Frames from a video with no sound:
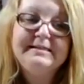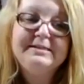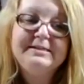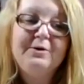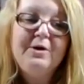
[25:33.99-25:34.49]

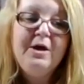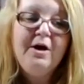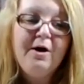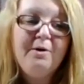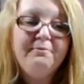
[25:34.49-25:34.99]
So
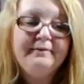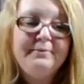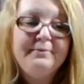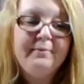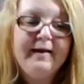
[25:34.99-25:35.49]
hopefully
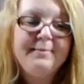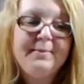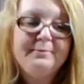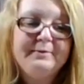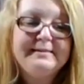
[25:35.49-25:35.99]
we will come
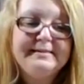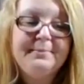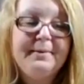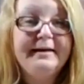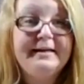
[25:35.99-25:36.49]
up with
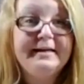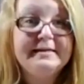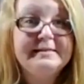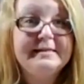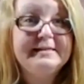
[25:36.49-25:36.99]
some
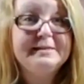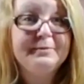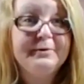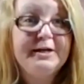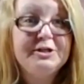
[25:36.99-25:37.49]
ideas and
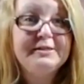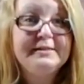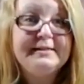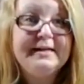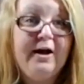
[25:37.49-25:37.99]

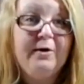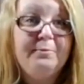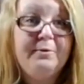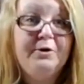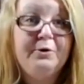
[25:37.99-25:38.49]
inspirations to help
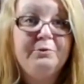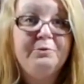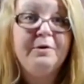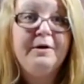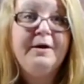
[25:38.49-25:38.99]

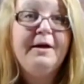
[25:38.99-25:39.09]
you